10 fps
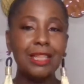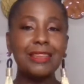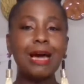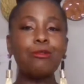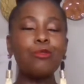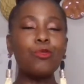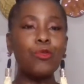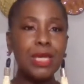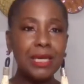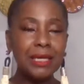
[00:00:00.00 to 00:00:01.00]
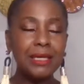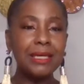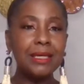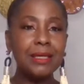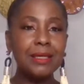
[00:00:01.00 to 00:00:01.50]
that
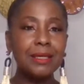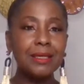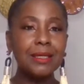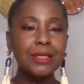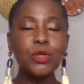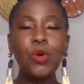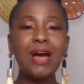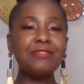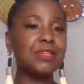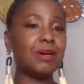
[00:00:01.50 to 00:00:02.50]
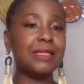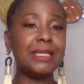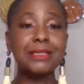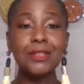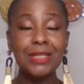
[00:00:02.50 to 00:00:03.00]
really you have not
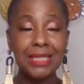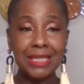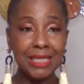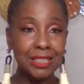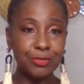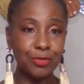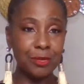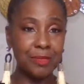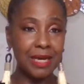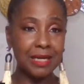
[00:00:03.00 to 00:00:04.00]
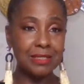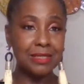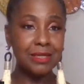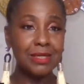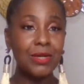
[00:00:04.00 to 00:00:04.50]
necessarily healed from that,
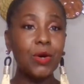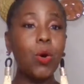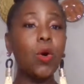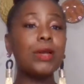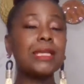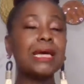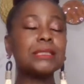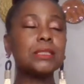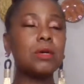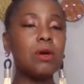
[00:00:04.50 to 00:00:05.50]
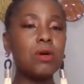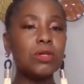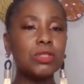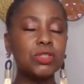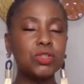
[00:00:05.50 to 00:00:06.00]
or it has
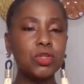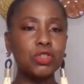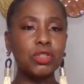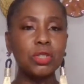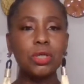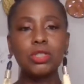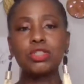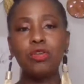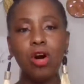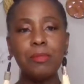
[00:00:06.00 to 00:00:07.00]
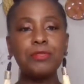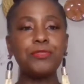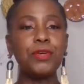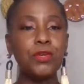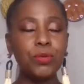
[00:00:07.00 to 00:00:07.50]
caused such trauma
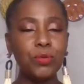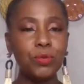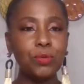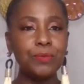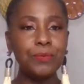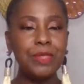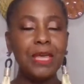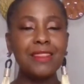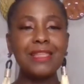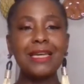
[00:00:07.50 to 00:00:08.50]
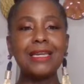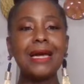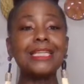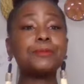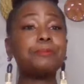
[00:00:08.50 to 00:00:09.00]
for you that it
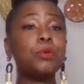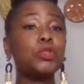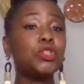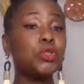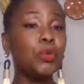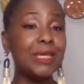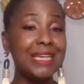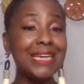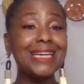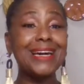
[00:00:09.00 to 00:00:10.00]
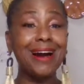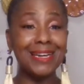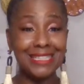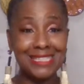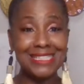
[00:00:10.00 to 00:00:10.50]
has put you in a
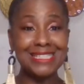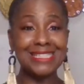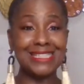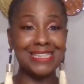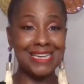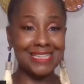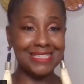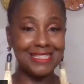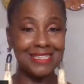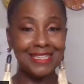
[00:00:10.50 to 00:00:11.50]
guarded state.